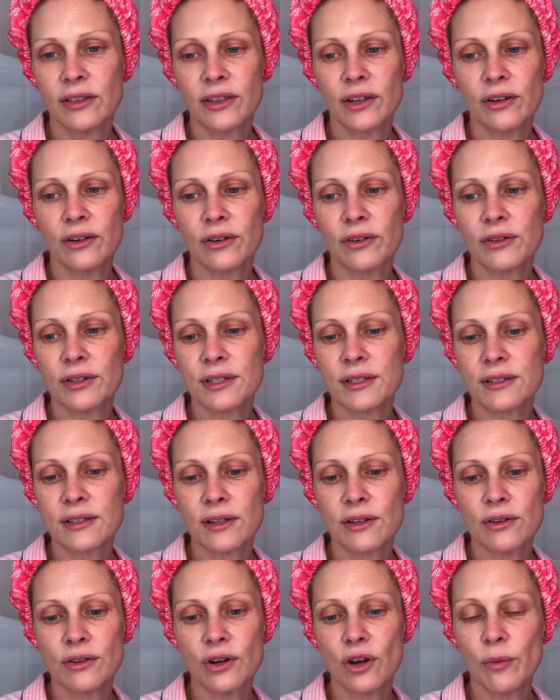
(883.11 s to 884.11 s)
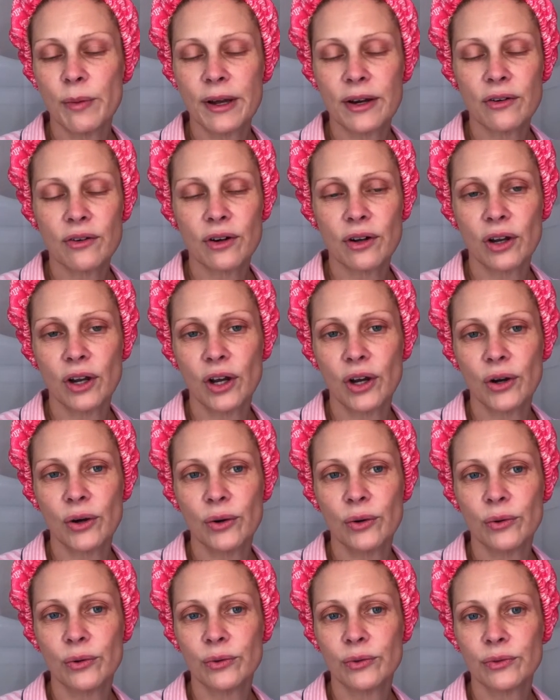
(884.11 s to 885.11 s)
There's no better
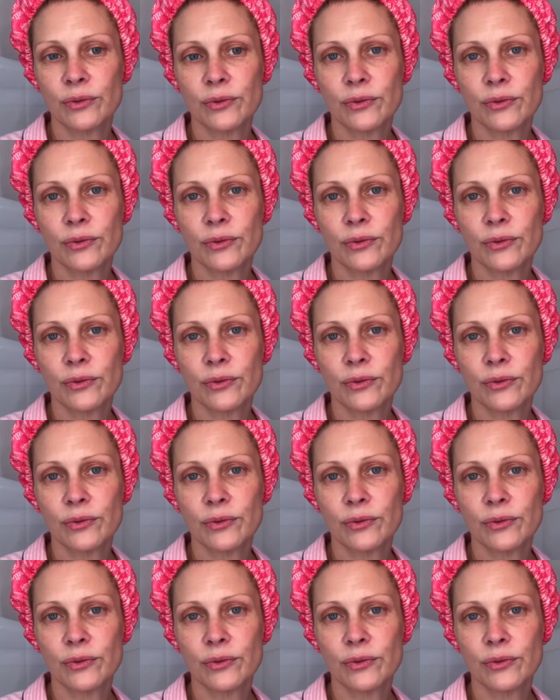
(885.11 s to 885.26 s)
glow